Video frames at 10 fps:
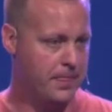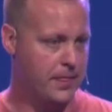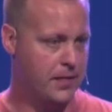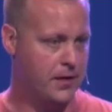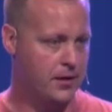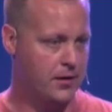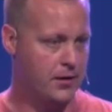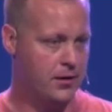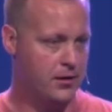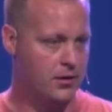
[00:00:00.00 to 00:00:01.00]

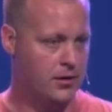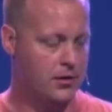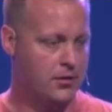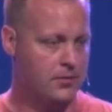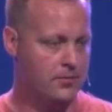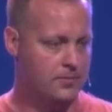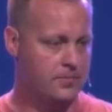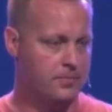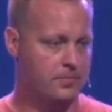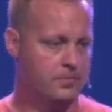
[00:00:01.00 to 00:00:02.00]

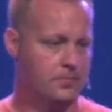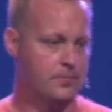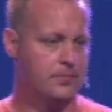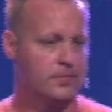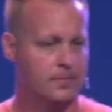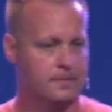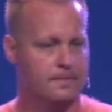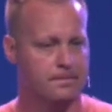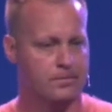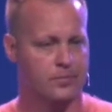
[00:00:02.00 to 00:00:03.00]

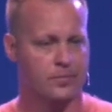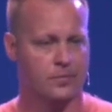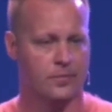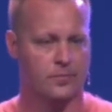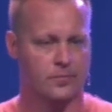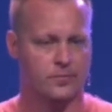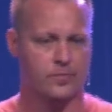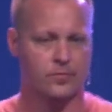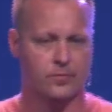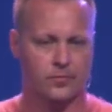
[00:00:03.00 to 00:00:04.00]

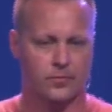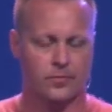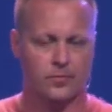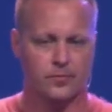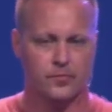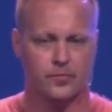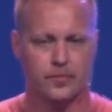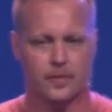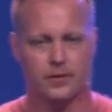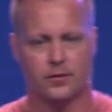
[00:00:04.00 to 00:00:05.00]

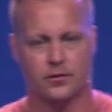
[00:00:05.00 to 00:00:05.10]
Nothing is said.